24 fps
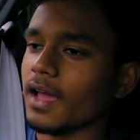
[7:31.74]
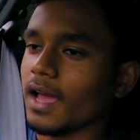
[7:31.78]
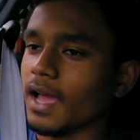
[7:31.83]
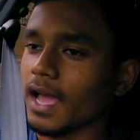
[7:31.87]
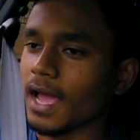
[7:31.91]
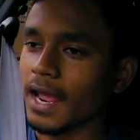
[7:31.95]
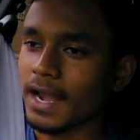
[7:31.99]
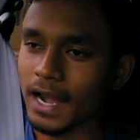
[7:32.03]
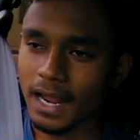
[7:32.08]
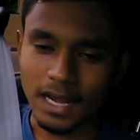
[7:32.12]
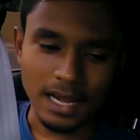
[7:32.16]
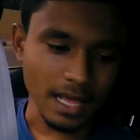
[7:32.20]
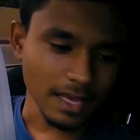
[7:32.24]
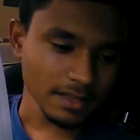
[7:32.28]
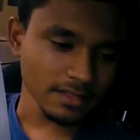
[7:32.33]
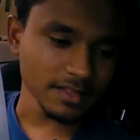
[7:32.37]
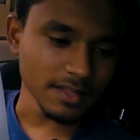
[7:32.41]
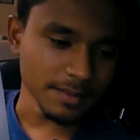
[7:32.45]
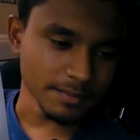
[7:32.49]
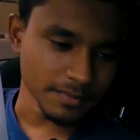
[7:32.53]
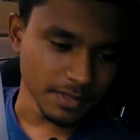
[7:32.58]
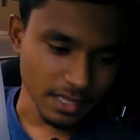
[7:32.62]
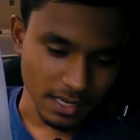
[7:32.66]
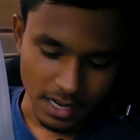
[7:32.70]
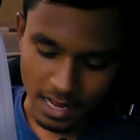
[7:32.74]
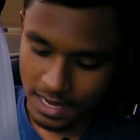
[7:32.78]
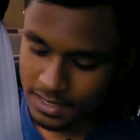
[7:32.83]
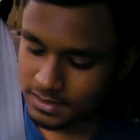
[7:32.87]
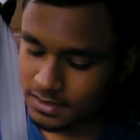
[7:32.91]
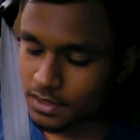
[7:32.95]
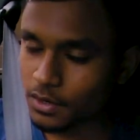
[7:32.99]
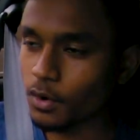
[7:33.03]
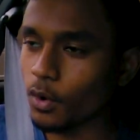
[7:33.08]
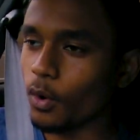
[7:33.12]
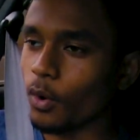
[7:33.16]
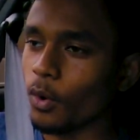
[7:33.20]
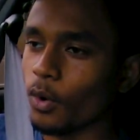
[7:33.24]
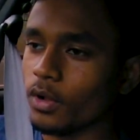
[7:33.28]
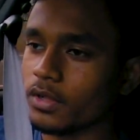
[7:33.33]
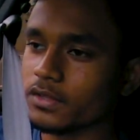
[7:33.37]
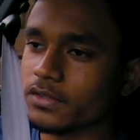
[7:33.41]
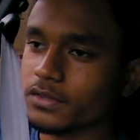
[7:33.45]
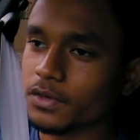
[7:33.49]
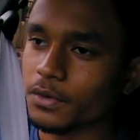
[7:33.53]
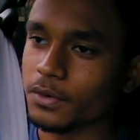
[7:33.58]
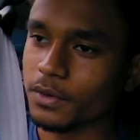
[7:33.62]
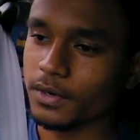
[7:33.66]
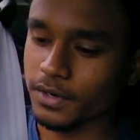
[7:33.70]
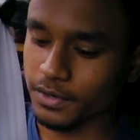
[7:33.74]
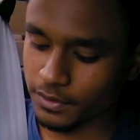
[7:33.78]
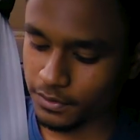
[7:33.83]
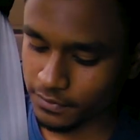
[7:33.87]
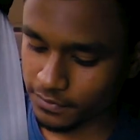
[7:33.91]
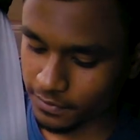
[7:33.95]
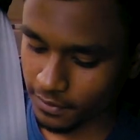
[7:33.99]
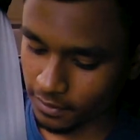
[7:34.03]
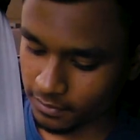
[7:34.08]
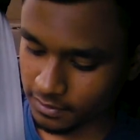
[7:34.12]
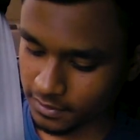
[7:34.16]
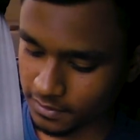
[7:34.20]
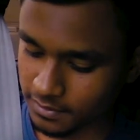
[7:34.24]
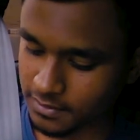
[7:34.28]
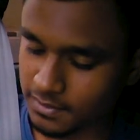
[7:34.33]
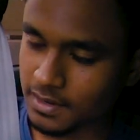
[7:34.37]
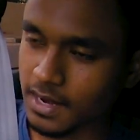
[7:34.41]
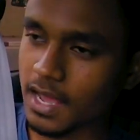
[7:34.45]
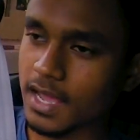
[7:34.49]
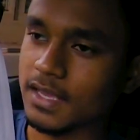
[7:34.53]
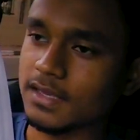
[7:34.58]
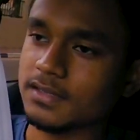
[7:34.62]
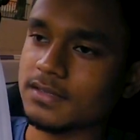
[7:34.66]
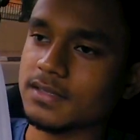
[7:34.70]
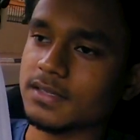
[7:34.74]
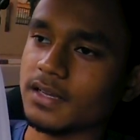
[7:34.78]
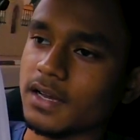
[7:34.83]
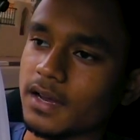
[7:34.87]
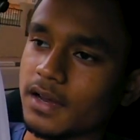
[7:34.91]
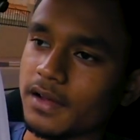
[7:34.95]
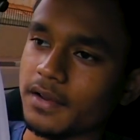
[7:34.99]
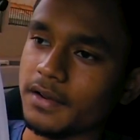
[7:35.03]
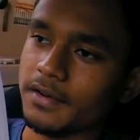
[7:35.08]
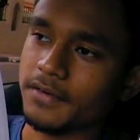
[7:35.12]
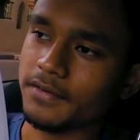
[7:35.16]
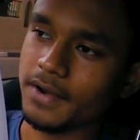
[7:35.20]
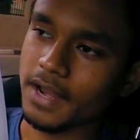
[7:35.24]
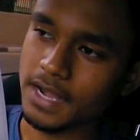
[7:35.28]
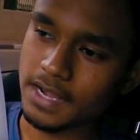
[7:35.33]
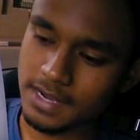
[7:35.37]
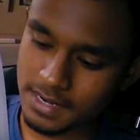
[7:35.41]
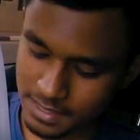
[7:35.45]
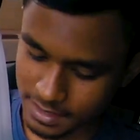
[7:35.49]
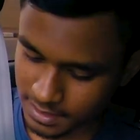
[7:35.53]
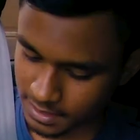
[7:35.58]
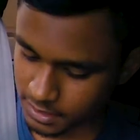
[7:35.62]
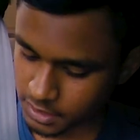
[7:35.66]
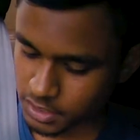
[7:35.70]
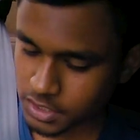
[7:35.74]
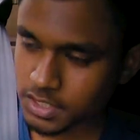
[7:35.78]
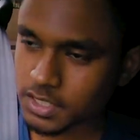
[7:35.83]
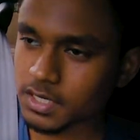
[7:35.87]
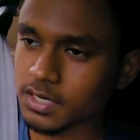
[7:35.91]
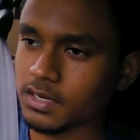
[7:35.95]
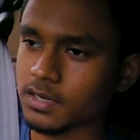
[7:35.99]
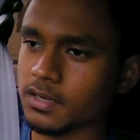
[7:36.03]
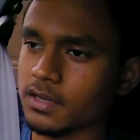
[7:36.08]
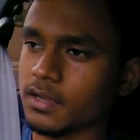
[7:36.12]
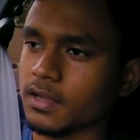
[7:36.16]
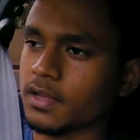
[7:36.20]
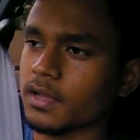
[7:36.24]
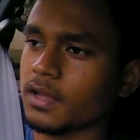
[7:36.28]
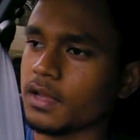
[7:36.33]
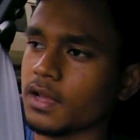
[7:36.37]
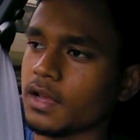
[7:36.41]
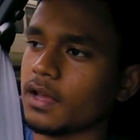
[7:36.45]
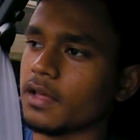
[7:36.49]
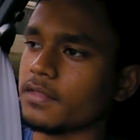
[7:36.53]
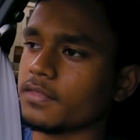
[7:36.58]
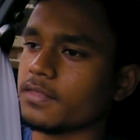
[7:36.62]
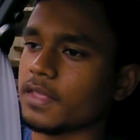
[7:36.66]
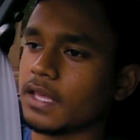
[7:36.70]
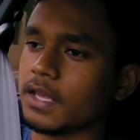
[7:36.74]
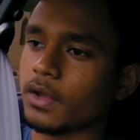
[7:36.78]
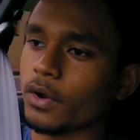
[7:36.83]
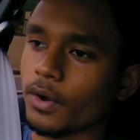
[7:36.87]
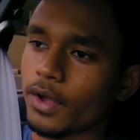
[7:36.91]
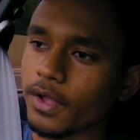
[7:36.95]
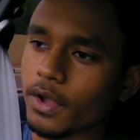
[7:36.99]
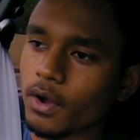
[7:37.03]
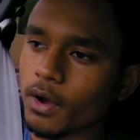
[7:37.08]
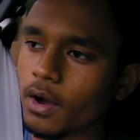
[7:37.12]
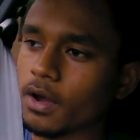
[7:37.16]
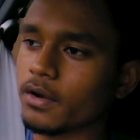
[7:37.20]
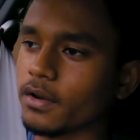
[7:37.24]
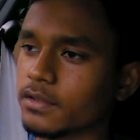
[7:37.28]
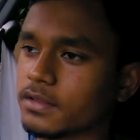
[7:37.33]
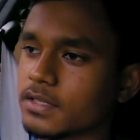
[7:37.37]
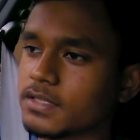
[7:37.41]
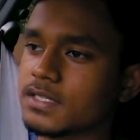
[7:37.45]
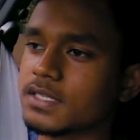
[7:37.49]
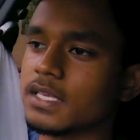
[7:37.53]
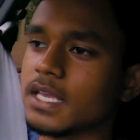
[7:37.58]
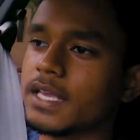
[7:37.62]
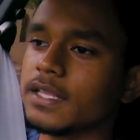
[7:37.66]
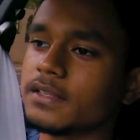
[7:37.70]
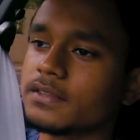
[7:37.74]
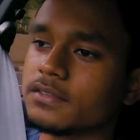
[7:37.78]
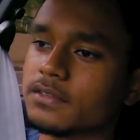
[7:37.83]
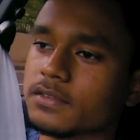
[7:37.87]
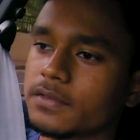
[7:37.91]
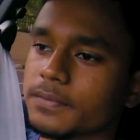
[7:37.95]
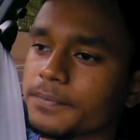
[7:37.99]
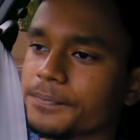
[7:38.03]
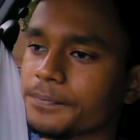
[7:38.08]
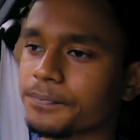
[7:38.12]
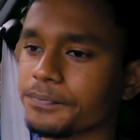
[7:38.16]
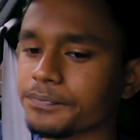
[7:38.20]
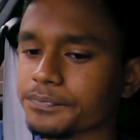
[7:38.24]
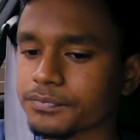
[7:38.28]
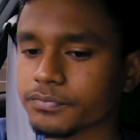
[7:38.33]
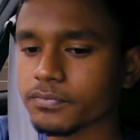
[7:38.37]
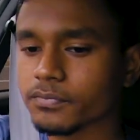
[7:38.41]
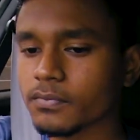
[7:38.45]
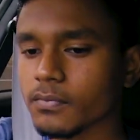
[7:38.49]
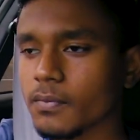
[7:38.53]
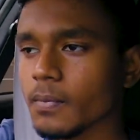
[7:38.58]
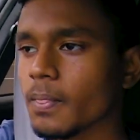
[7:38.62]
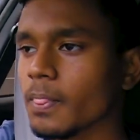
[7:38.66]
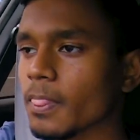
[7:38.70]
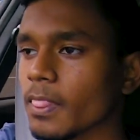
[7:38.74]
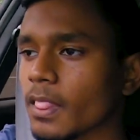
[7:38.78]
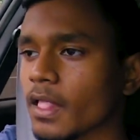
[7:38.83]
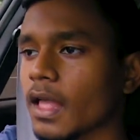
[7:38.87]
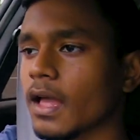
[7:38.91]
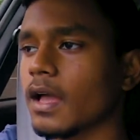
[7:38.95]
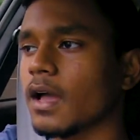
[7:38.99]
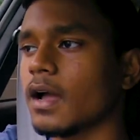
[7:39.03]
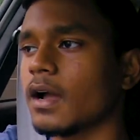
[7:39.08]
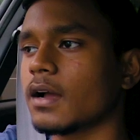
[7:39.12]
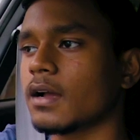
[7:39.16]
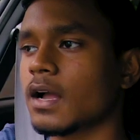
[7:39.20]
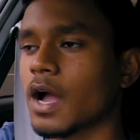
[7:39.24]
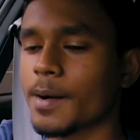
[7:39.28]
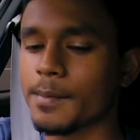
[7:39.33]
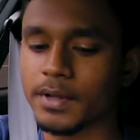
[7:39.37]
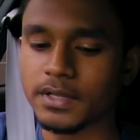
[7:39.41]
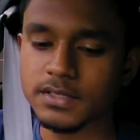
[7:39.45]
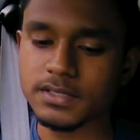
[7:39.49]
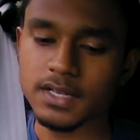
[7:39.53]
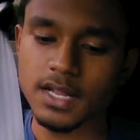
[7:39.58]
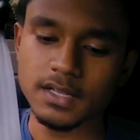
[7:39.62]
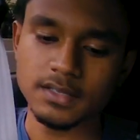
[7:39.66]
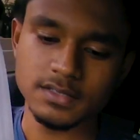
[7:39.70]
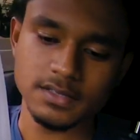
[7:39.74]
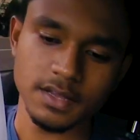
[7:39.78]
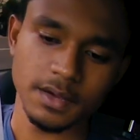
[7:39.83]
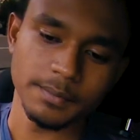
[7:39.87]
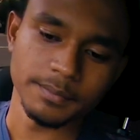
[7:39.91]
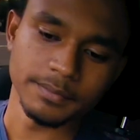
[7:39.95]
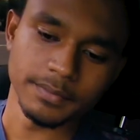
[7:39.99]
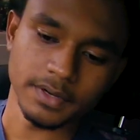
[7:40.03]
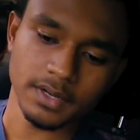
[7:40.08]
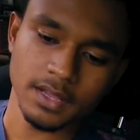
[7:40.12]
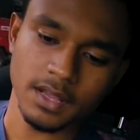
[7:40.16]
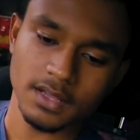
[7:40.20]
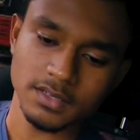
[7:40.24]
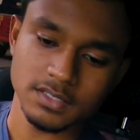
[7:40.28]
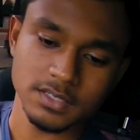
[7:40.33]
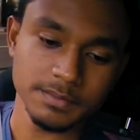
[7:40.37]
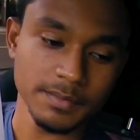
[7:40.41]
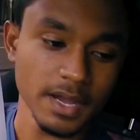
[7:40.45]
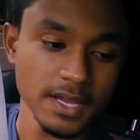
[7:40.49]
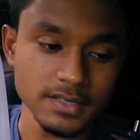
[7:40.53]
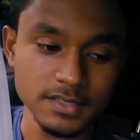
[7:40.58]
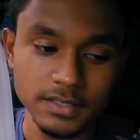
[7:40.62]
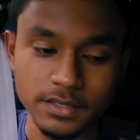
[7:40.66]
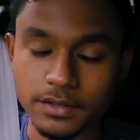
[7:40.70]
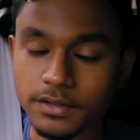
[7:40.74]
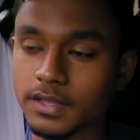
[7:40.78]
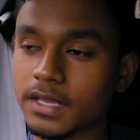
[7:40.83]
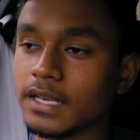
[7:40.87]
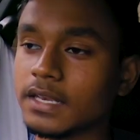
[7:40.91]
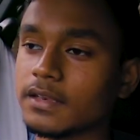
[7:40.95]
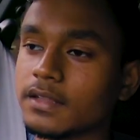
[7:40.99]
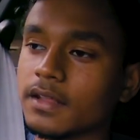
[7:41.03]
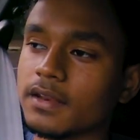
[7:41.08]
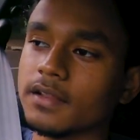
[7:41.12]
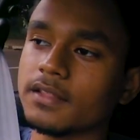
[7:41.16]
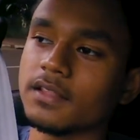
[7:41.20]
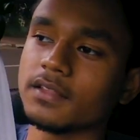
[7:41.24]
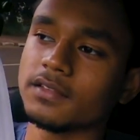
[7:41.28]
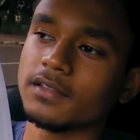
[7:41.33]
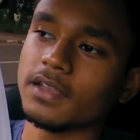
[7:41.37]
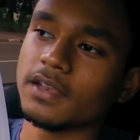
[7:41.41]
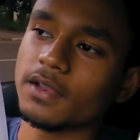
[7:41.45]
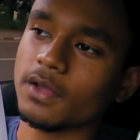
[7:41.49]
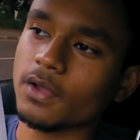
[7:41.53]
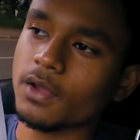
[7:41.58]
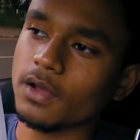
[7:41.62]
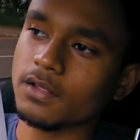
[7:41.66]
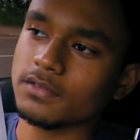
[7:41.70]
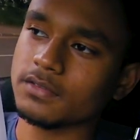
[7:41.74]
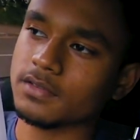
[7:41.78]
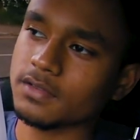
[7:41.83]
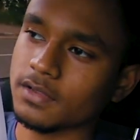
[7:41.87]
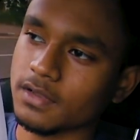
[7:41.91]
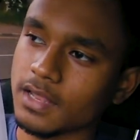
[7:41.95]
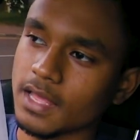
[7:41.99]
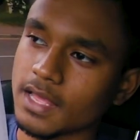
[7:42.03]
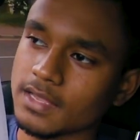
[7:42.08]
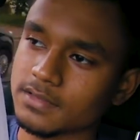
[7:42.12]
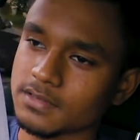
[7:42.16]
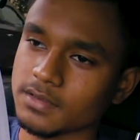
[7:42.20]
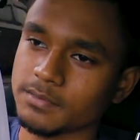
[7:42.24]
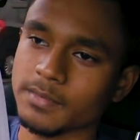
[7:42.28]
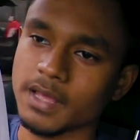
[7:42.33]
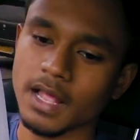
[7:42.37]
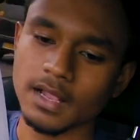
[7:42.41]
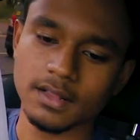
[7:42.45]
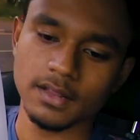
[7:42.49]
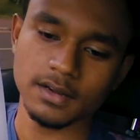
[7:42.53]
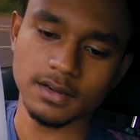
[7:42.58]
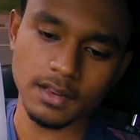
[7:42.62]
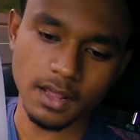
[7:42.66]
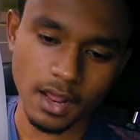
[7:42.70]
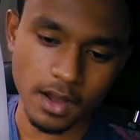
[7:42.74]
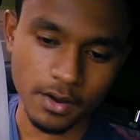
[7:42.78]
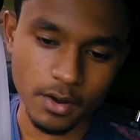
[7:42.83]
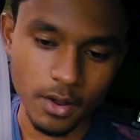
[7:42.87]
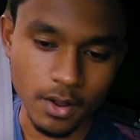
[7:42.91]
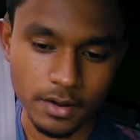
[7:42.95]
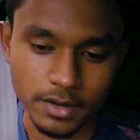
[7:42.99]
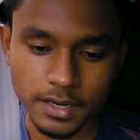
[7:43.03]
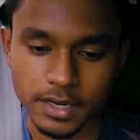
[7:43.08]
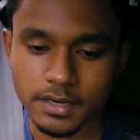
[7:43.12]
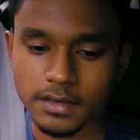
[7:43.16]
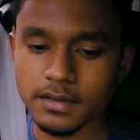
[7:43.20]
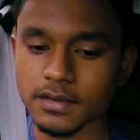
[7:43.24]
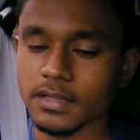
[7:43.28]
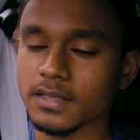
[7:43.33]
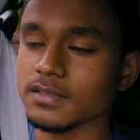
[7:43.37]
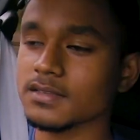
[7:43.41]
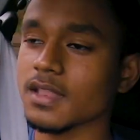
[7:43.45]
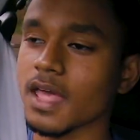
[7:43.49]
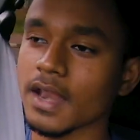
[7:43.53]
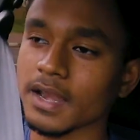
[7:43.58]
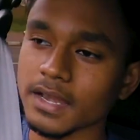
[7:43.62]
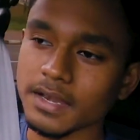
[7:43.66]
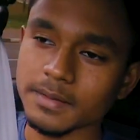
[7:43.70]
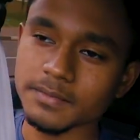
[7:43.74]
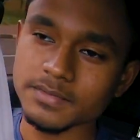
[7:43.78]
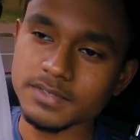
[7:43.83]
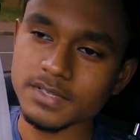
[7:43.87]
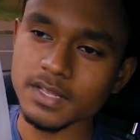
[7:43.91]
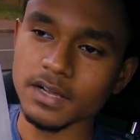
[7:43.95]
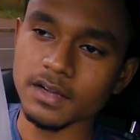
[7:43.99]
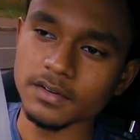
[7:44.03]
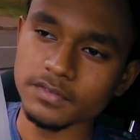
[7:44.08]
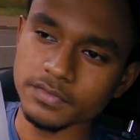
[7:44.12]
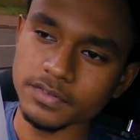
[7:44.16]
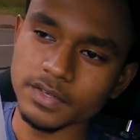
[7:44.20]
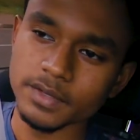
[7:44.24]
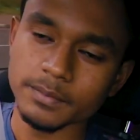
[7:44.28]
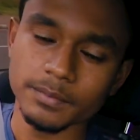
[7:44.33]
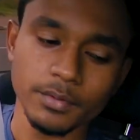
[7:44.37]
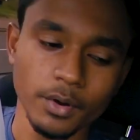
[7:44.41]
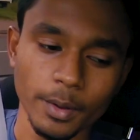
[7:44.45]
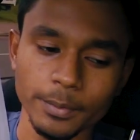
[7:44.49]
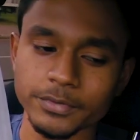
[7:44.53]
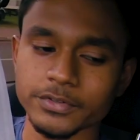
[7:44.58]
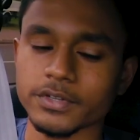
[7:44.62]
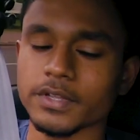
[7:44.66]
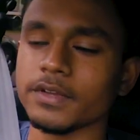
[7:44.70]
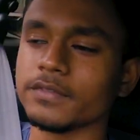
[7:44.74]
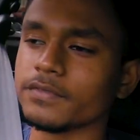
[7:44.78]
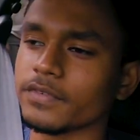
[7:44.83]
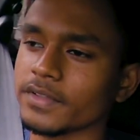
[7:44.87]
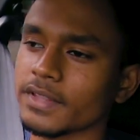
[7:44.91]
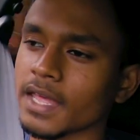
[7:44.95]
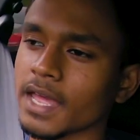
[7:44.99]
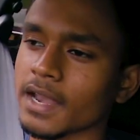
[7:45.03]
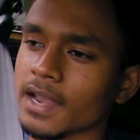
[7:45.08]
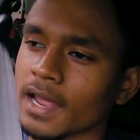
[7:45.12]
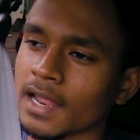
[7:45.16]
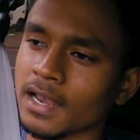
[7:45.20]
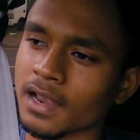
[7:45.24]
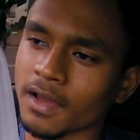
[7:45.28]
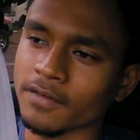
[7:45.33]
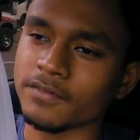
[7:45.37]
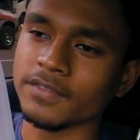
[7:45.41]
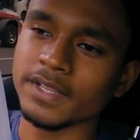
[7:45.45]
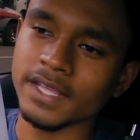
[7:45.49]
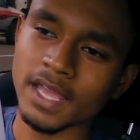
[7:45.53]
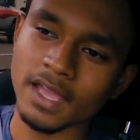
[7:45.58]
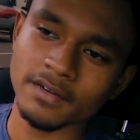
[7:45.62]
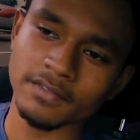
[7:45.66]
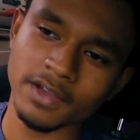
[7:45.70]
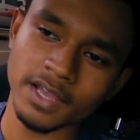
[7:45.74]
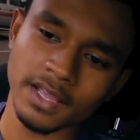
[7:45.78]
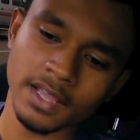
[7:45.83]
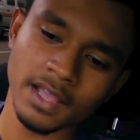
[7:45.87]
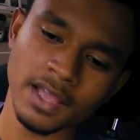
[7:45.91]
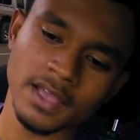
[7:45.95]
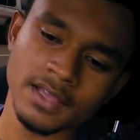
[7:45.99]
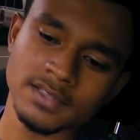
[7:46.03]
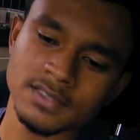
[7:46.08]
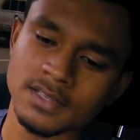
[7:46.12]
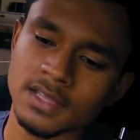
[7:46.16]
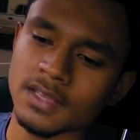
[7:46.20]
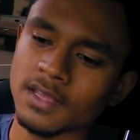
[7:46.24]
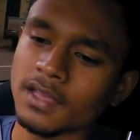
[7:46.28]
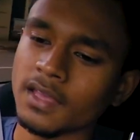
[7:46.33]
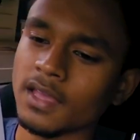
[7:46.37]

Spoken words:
And I like them. They're nice and old school. You've got this nice red-ish thing going on the seats. Kamal's done some customizing to the interior. The center console has some Alcantara on it. He's done it himself. Props to him for that. I love DIY, guys.